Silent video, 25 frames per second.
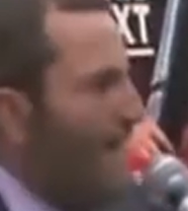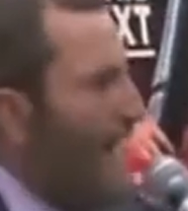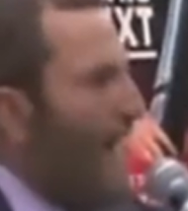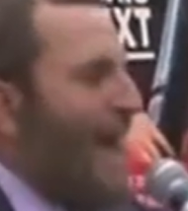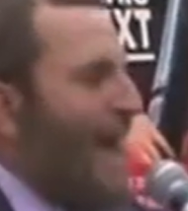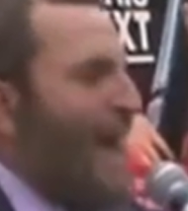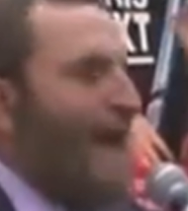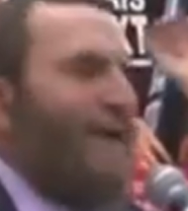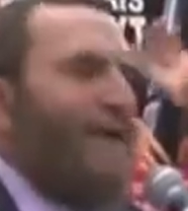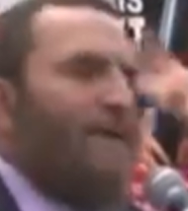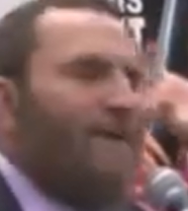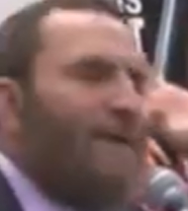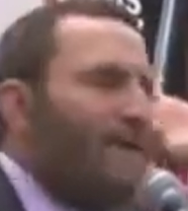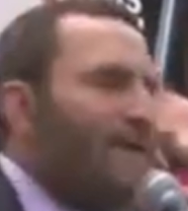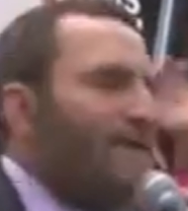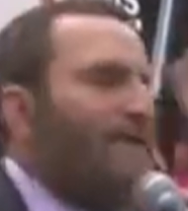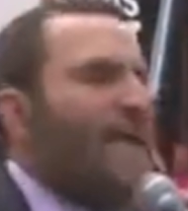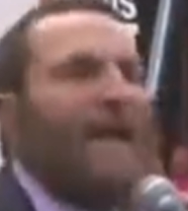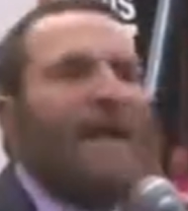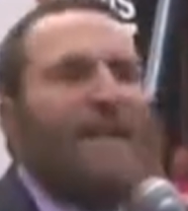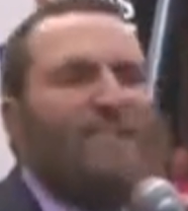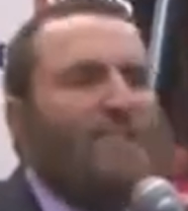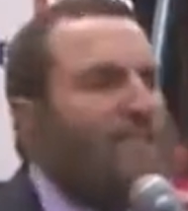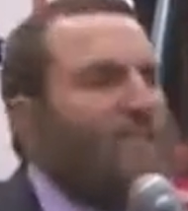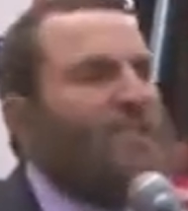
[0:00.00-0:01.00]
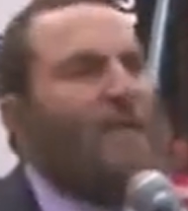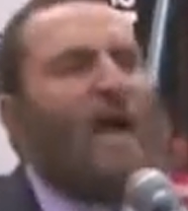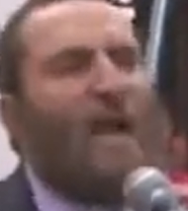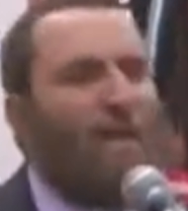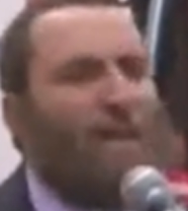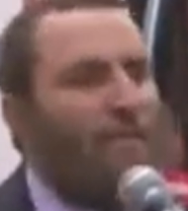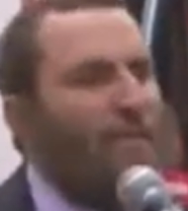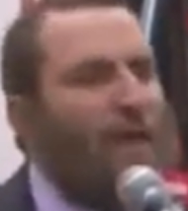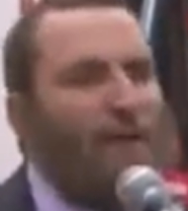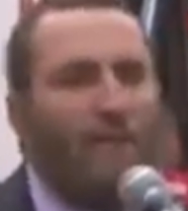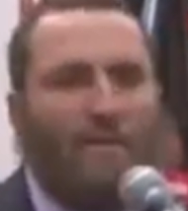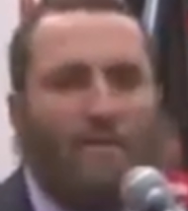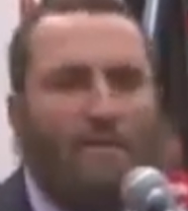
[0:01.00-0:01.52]
And ladies and
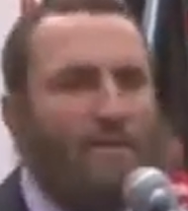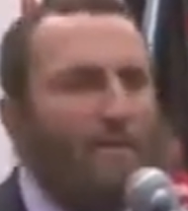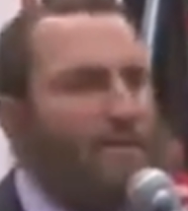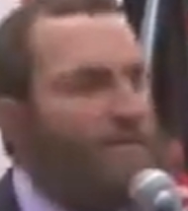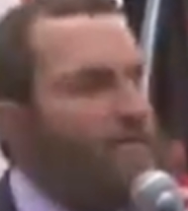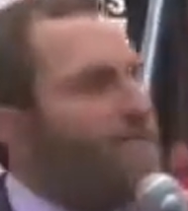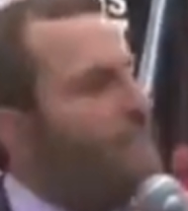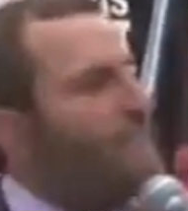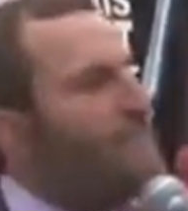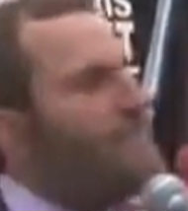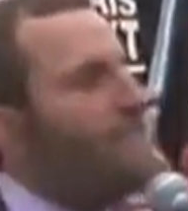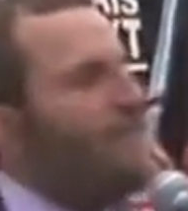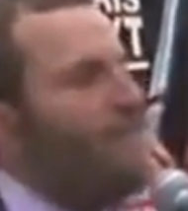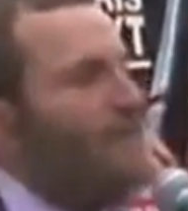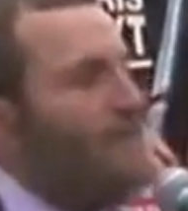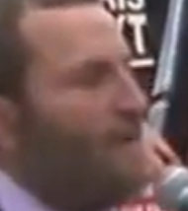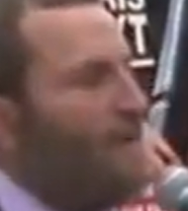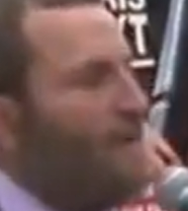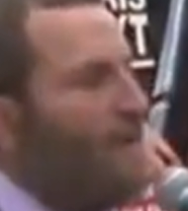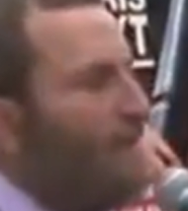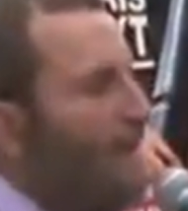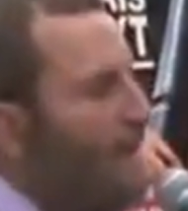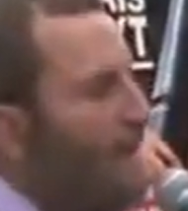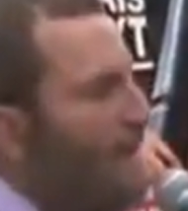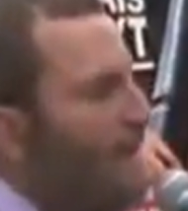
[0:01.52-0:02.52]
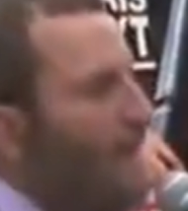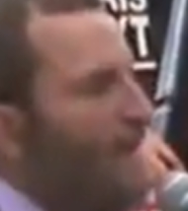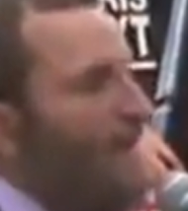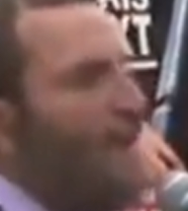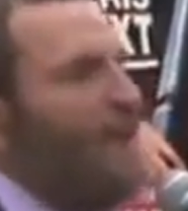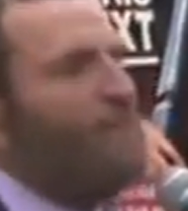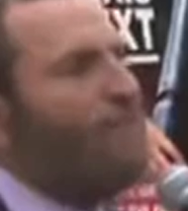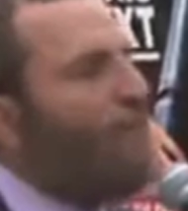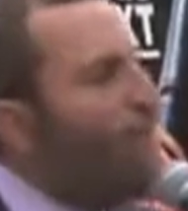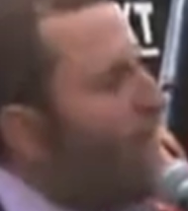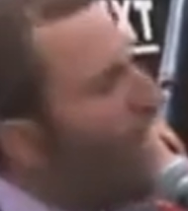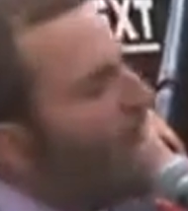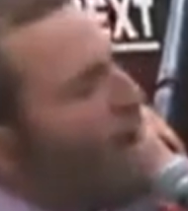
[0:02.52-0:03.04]
gentlemen,
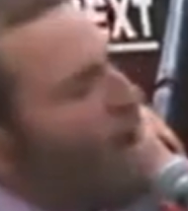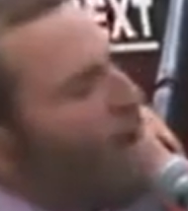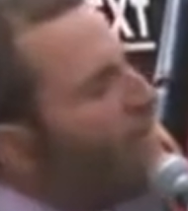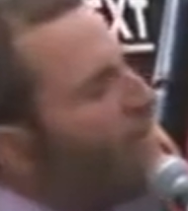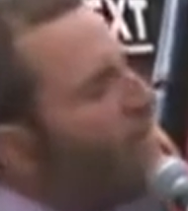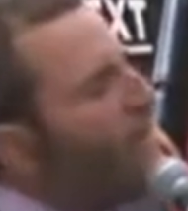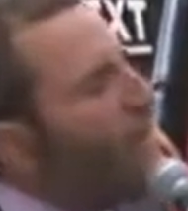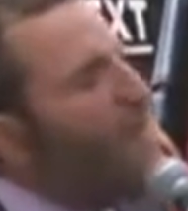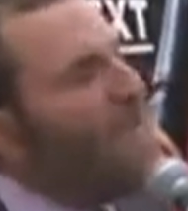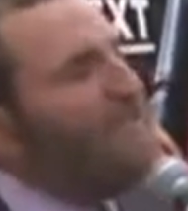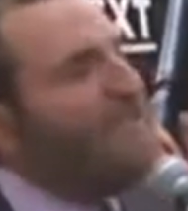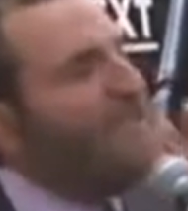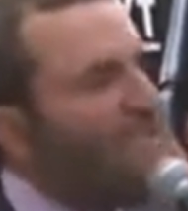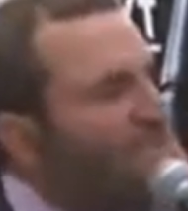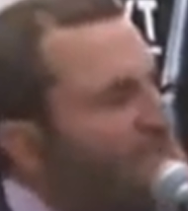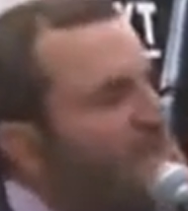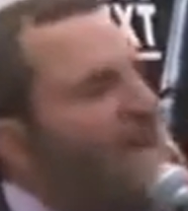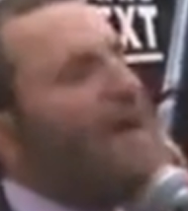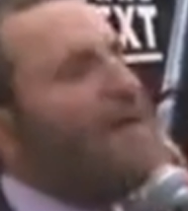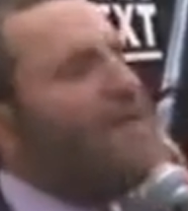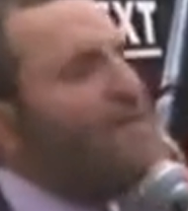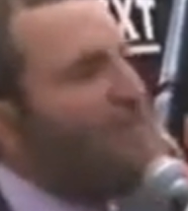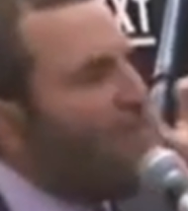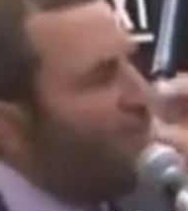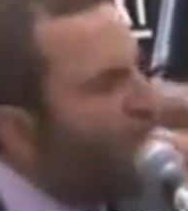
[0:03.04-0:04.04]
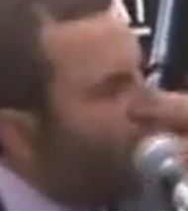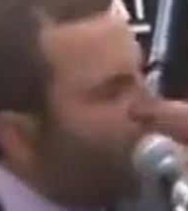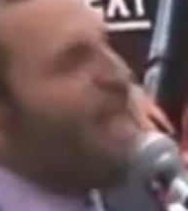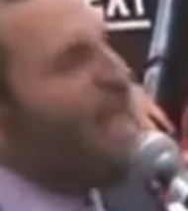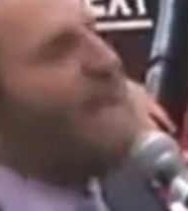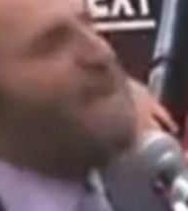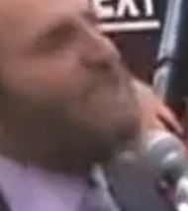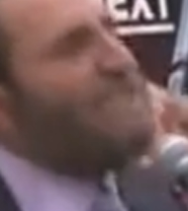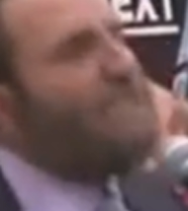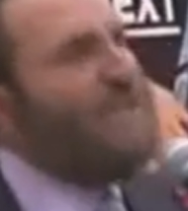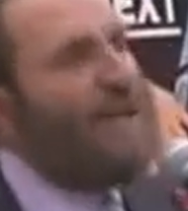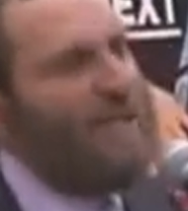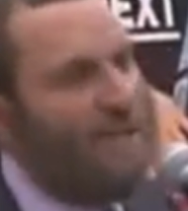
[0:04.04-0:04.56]
if we are to incite the
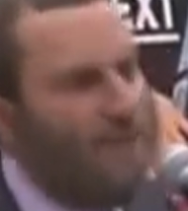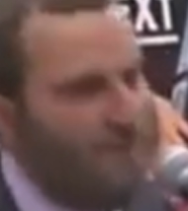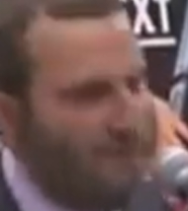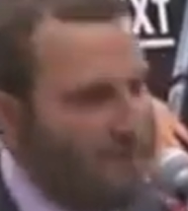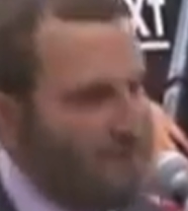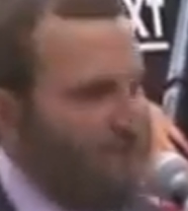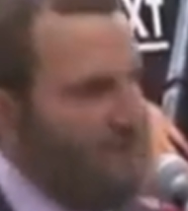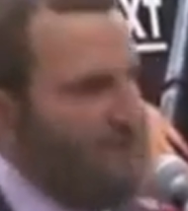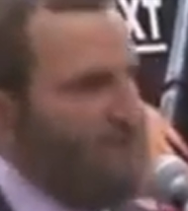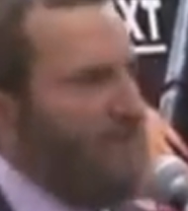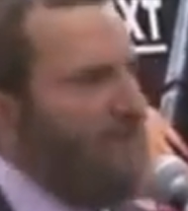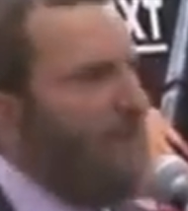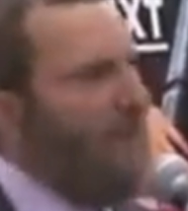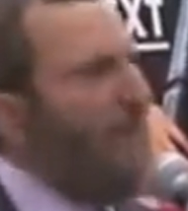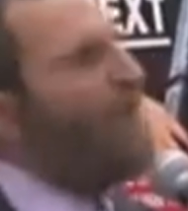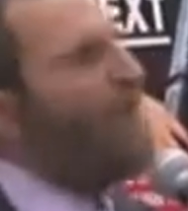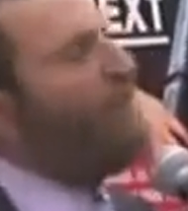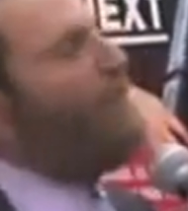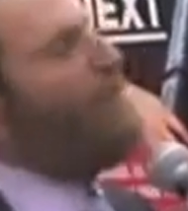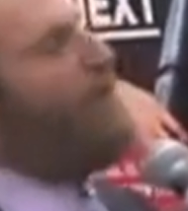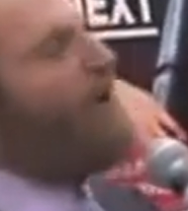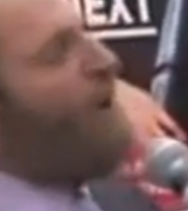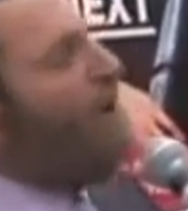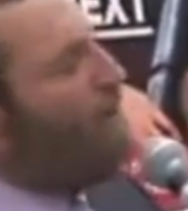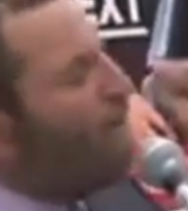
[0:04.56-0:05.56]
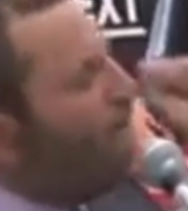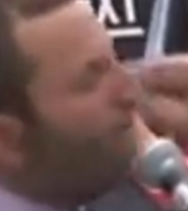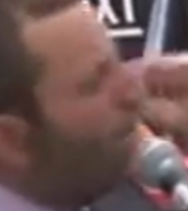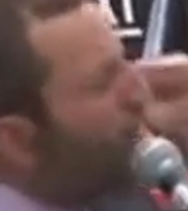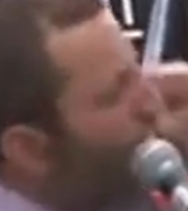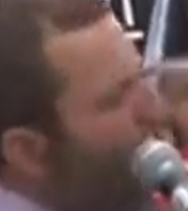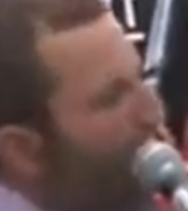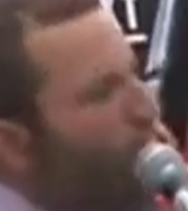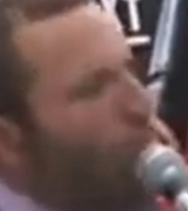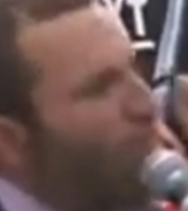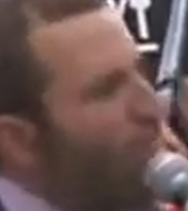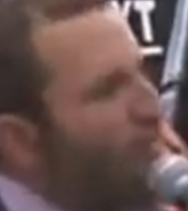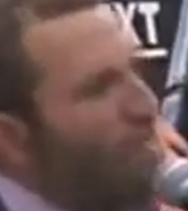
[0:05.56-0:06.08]
blessings, if we are to
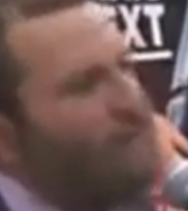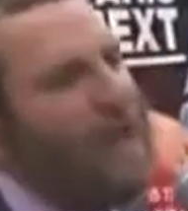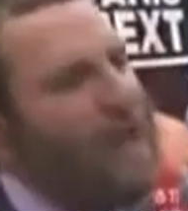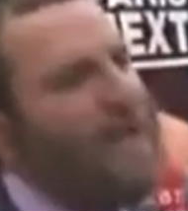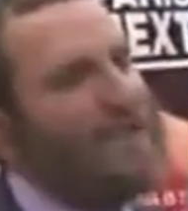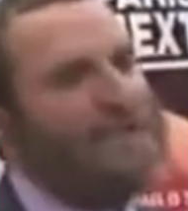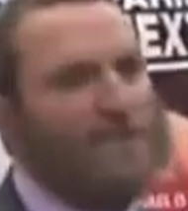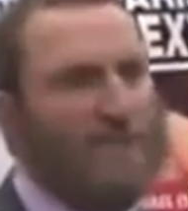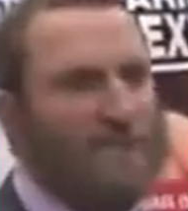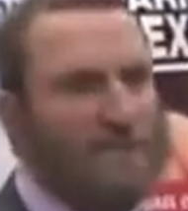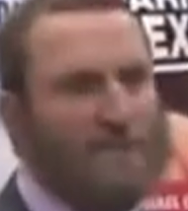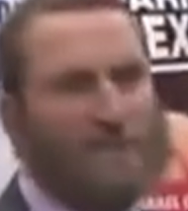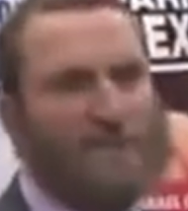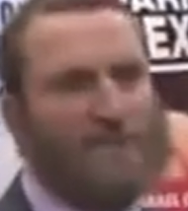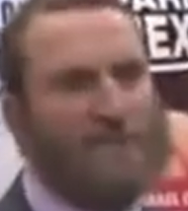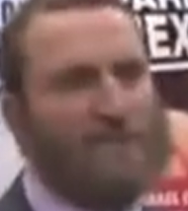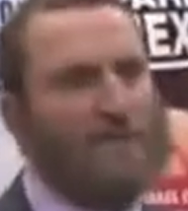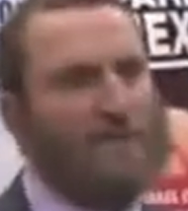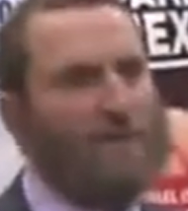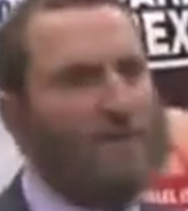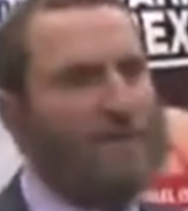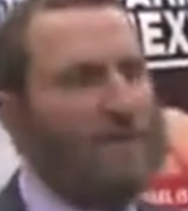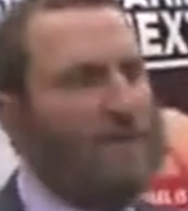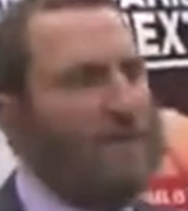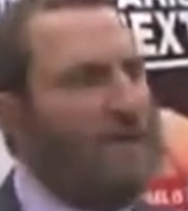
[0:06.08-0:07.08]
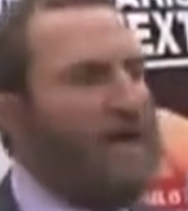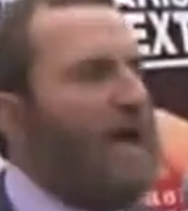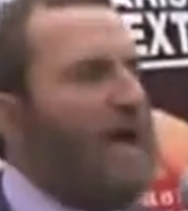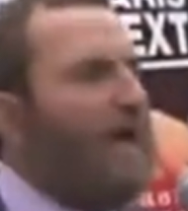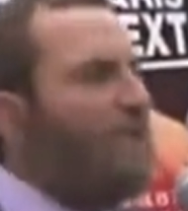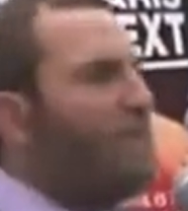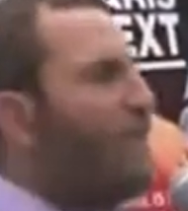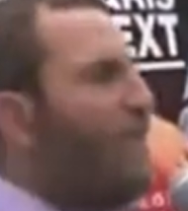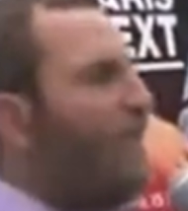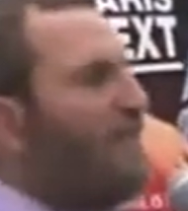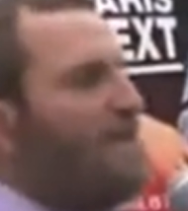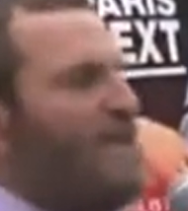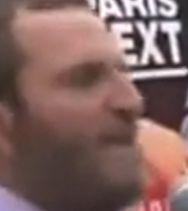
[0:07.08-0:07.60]
quote the blessings,
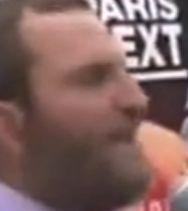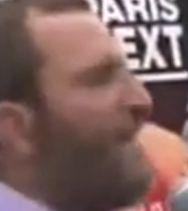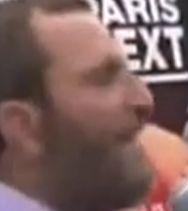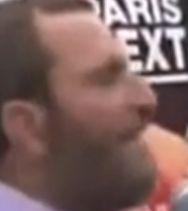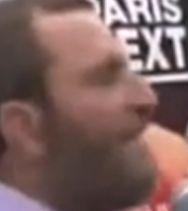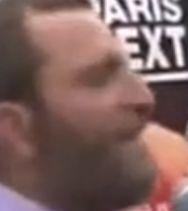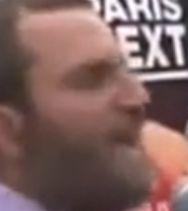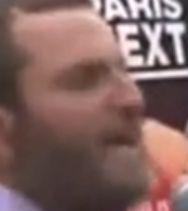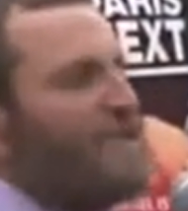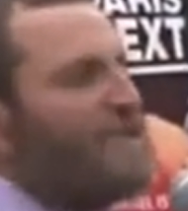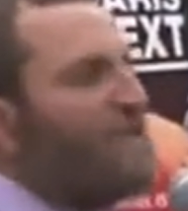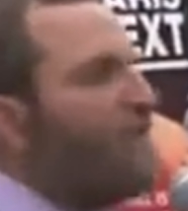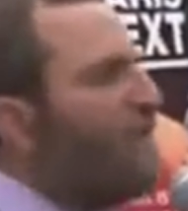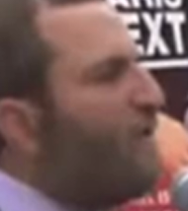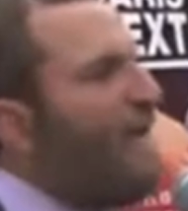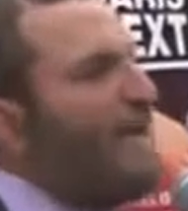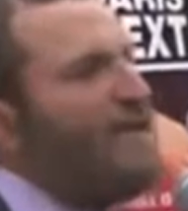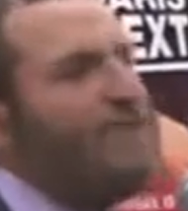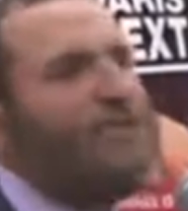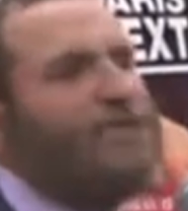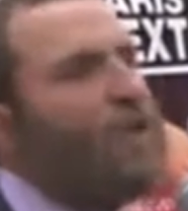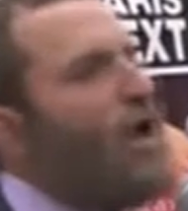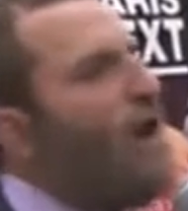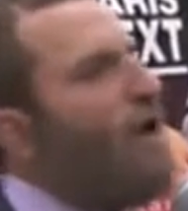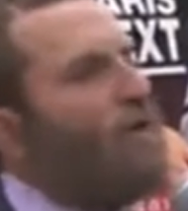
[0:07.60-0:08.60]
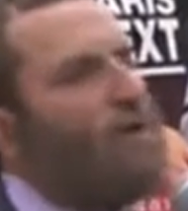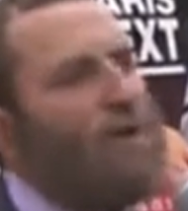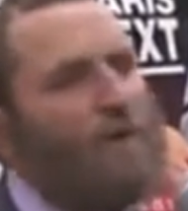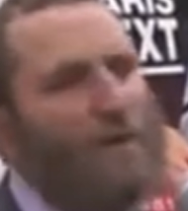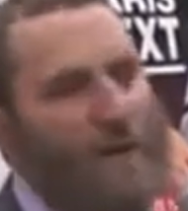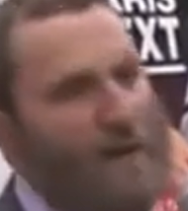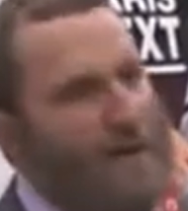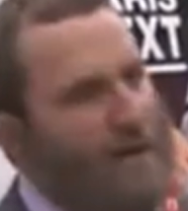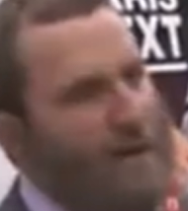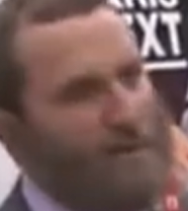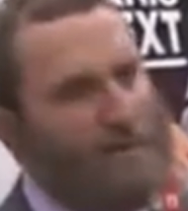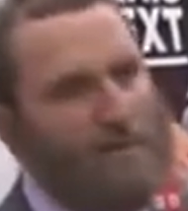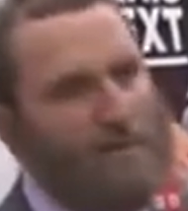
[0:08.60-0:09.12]
as we did in yesterday's Torah reading,